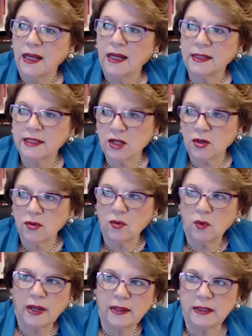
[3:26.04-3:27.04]

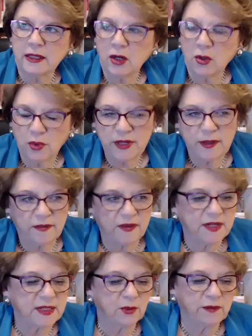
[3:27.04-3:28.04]
So, you know, one of the
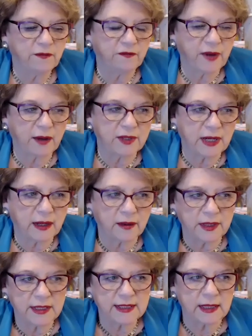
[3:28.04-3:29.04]
things that we've found out
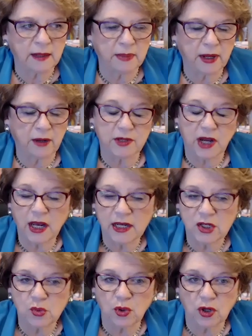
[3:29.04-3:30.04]
is about
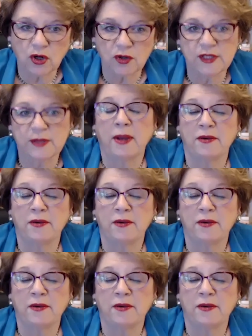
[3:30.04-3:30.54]
knowledge workers, about